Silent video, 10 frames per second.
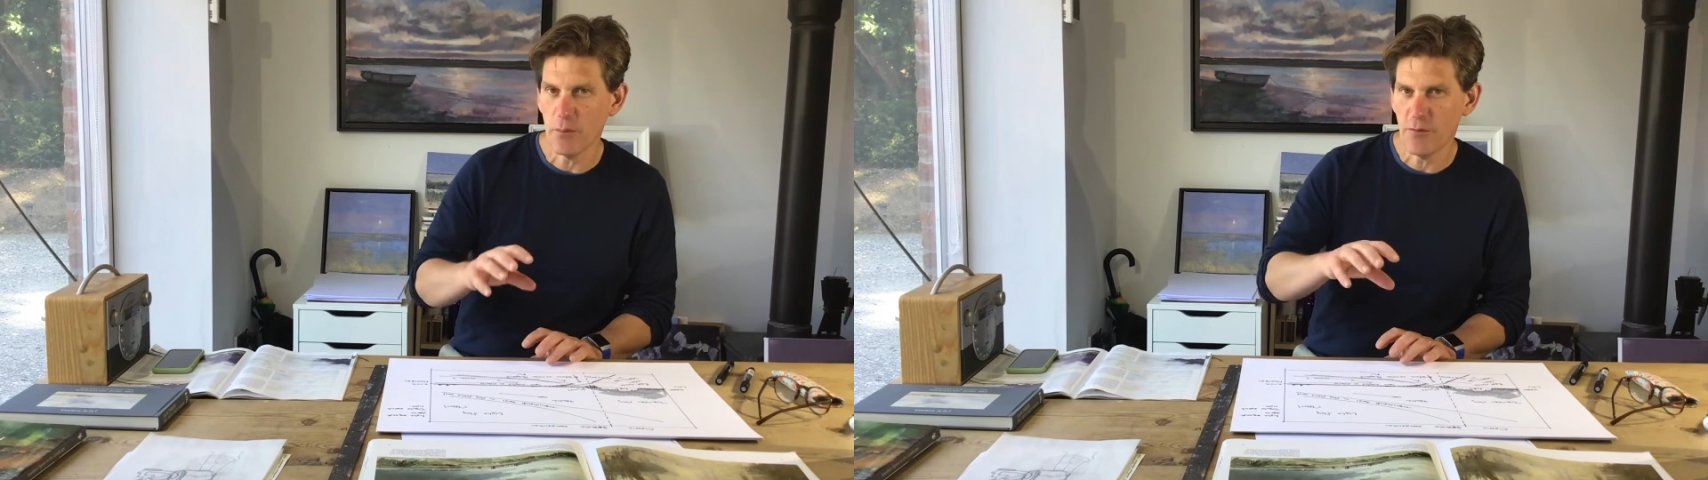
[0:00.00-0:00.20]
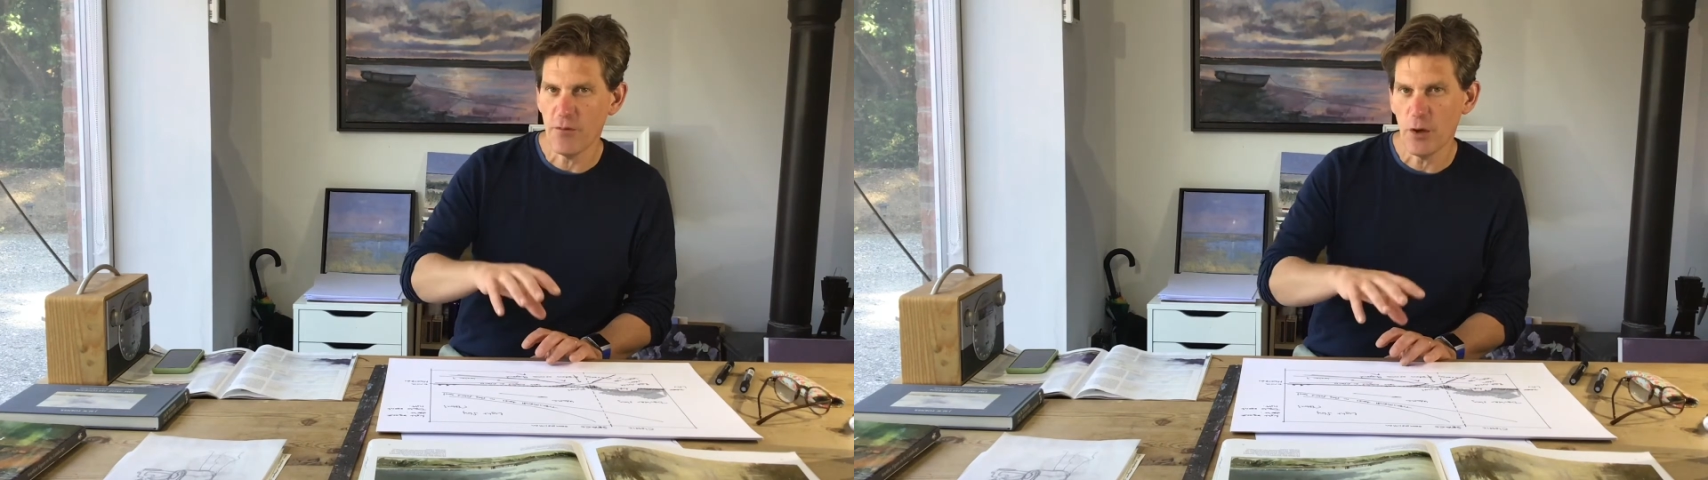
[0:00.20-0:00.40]

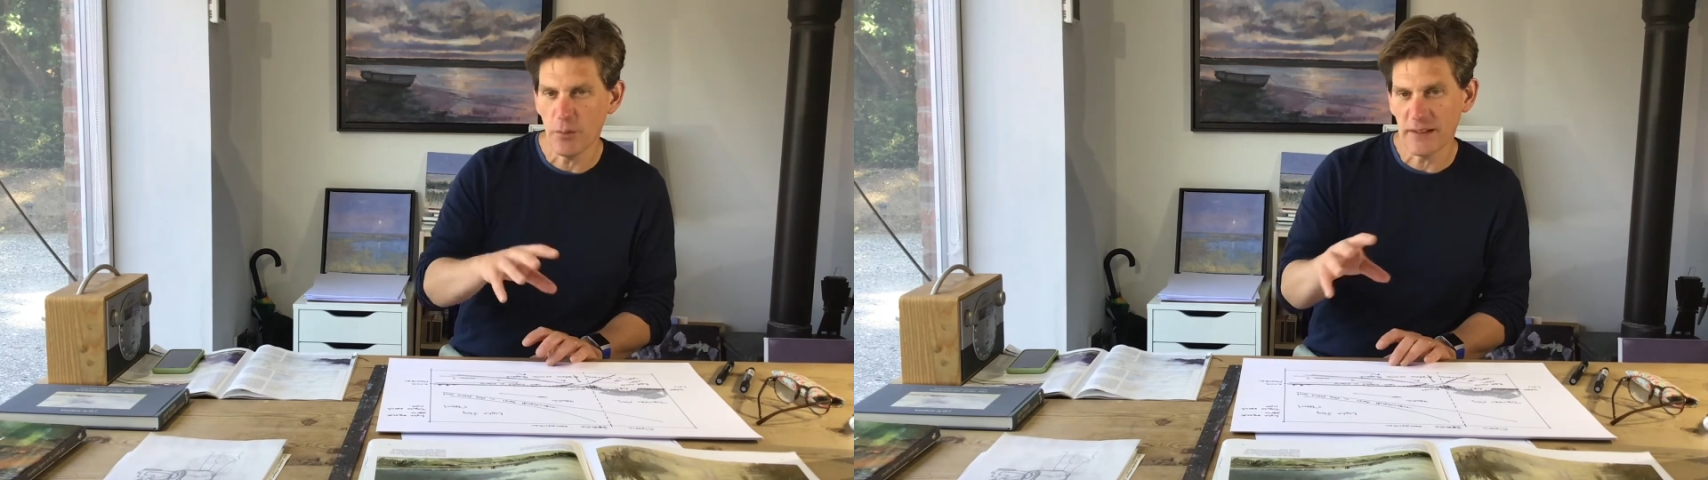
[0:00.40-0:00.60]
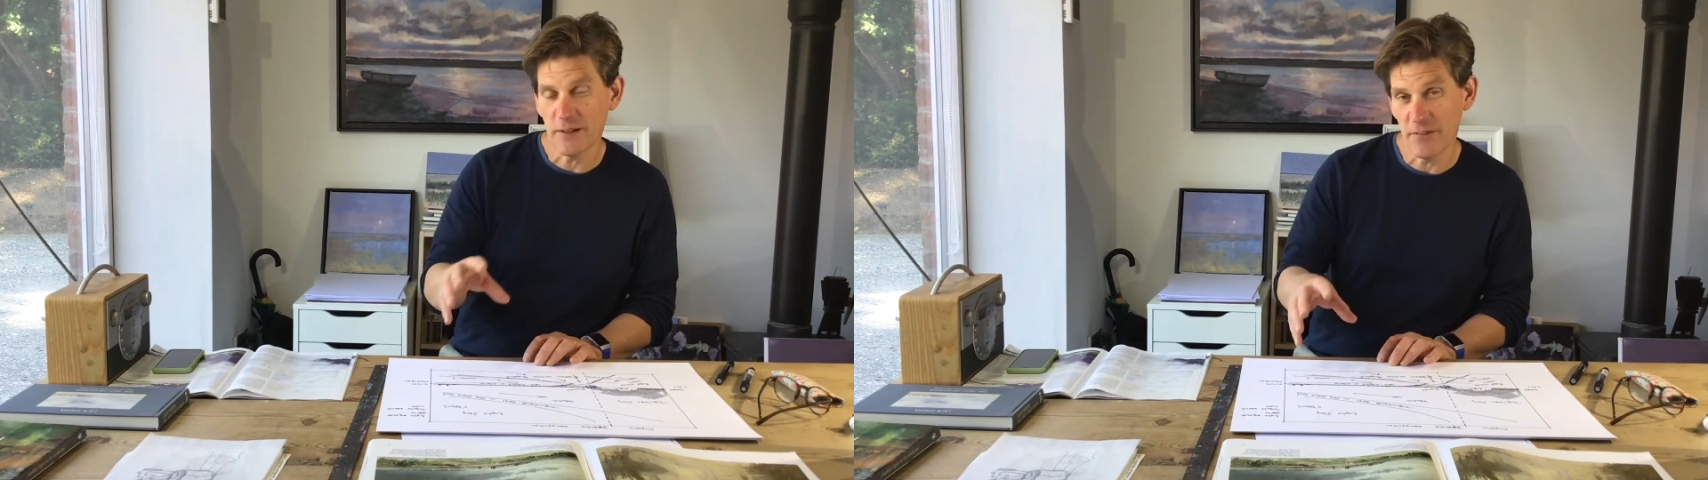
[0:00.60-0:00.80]

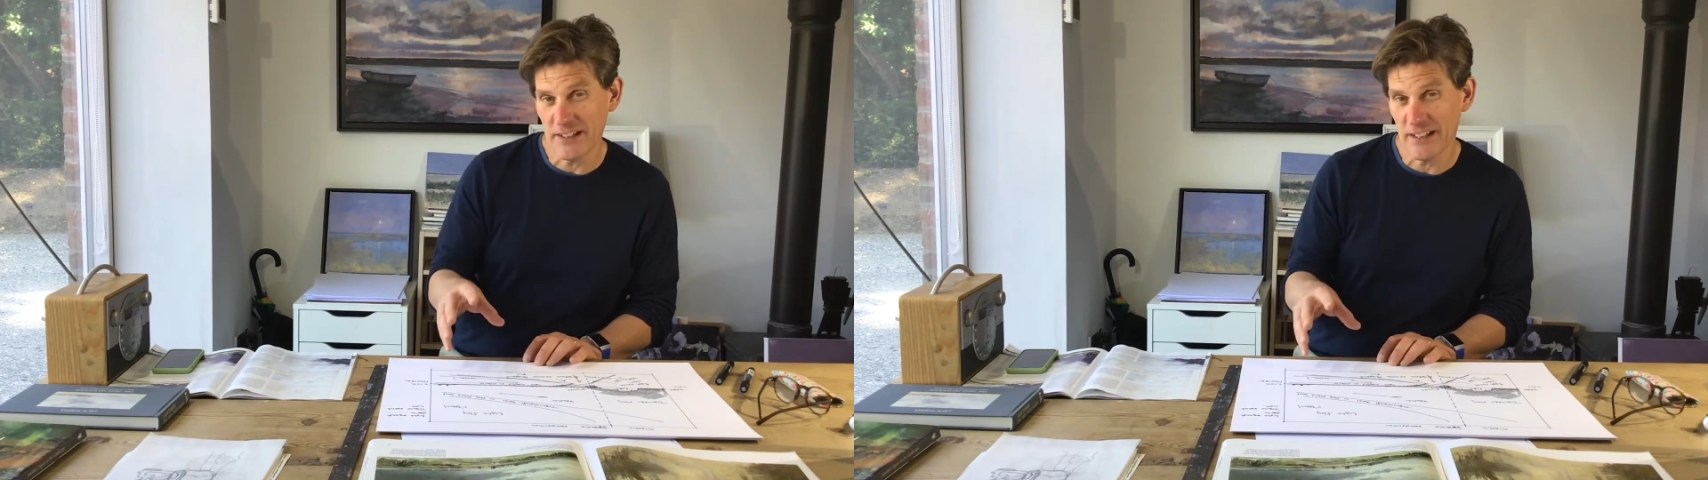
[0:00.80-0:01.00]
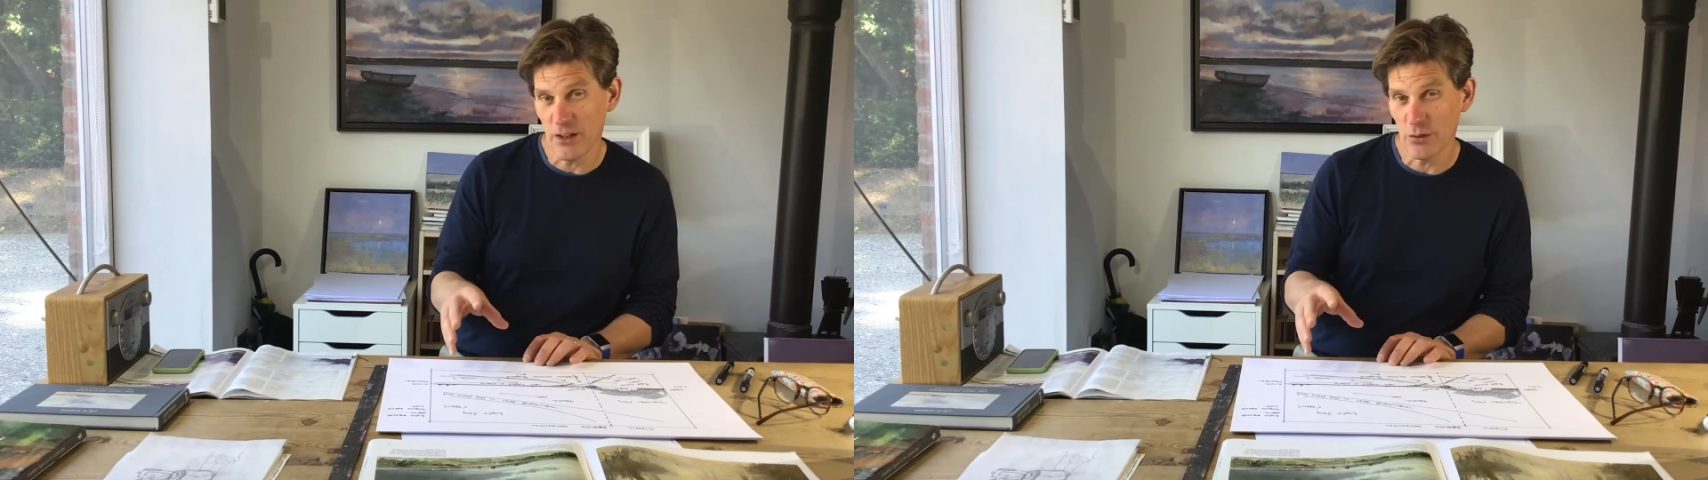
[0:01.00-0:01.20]
filming the
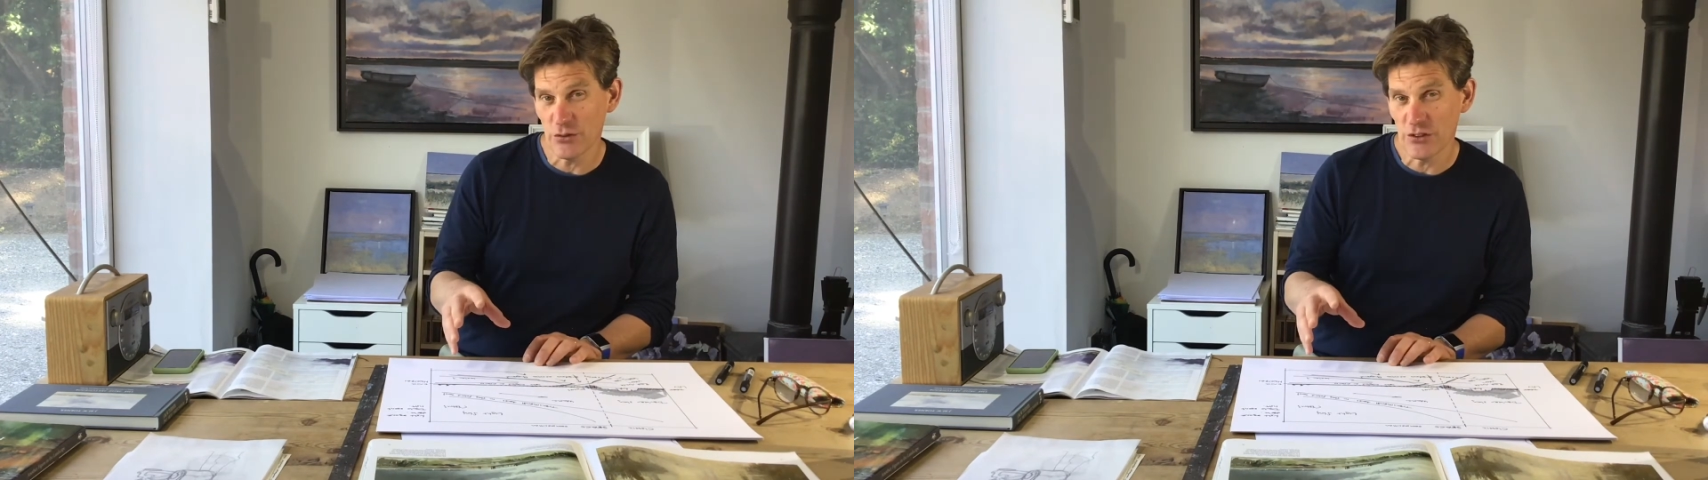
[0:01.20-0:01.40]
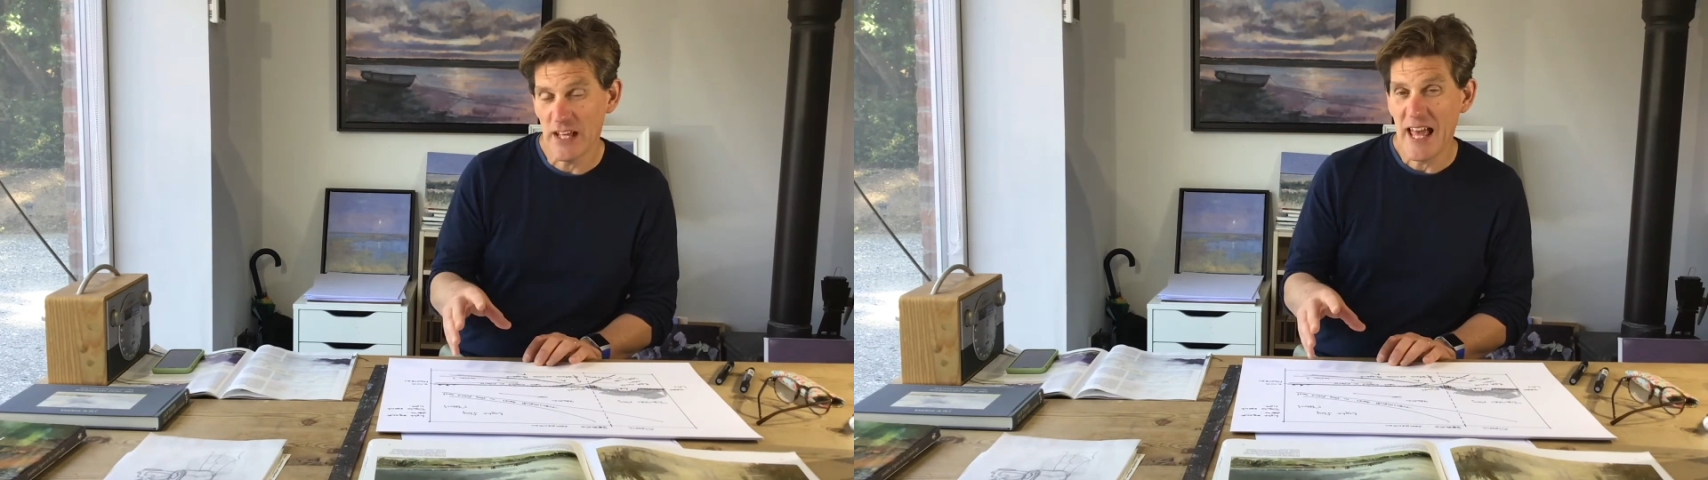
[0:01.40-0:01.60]
videos